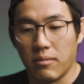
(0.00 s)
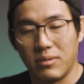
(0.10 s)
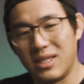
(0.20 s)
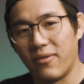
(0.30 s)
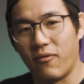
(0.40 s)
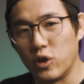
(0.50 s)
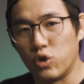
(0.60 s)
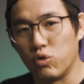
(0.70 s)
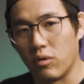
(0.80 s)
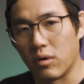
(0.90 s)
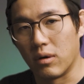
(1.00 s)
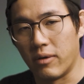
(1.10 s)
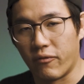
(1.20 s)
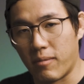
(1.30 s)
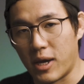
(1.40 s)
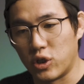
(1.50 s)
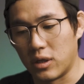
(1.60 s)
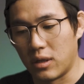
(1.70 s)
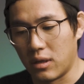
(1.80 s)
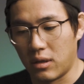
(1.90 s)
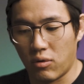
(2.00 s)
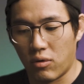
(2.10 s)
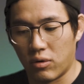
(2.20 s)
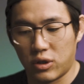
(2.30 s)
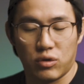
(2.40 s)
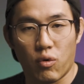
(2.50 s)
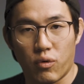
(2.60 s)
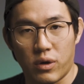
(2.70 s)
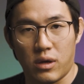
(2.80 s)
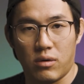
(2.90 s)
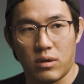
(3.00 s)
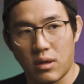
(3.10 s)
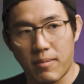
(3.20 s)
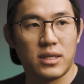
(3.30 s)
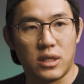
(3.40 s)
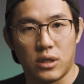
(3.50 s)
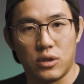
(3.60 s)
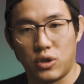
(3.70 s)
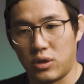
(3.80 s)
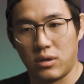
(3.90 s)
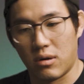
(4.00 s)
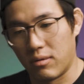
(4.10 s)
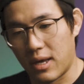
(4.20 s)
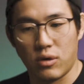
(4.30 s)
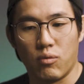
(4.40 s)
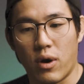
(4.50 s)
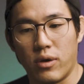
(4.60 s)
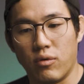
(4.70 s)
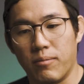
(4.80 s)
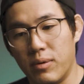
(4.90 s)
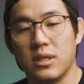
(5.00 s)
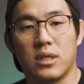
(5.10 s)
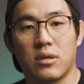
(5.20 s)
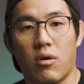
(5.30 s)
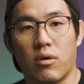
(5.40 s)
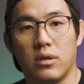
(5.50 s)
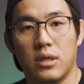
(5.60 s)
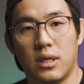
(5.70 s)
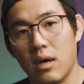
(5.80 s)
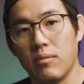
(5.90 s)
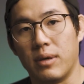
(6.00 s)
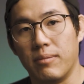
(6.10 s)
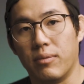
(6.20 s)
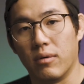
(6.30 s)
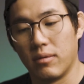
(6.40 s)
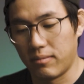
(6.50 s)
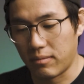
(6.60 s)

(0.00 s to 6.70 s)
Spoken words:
This is the visual information, your story, the message, that you want your business card to tell people.